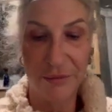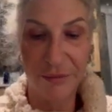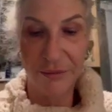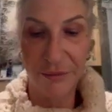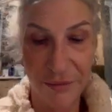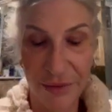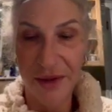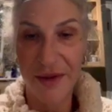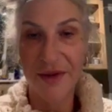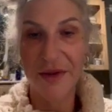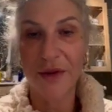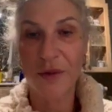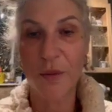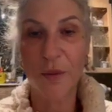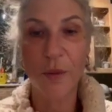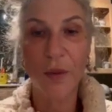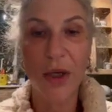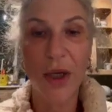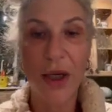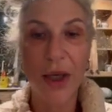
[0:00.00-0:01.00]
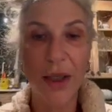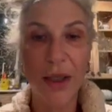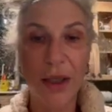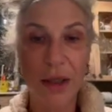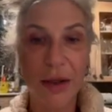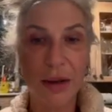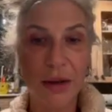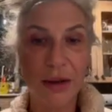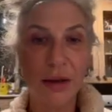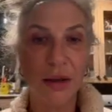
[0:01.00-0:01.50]
reasons
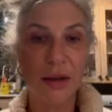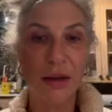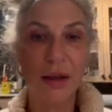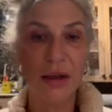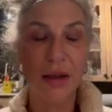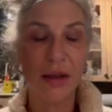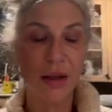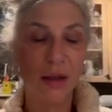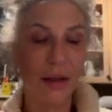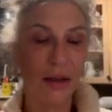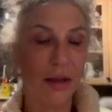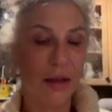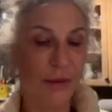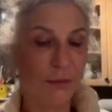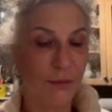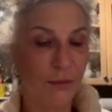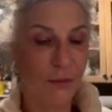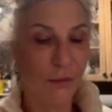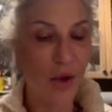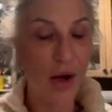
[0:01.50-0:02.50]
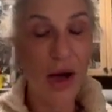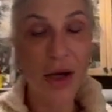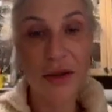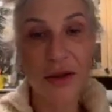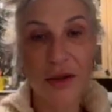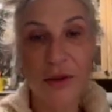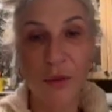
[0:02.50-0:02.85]
why not to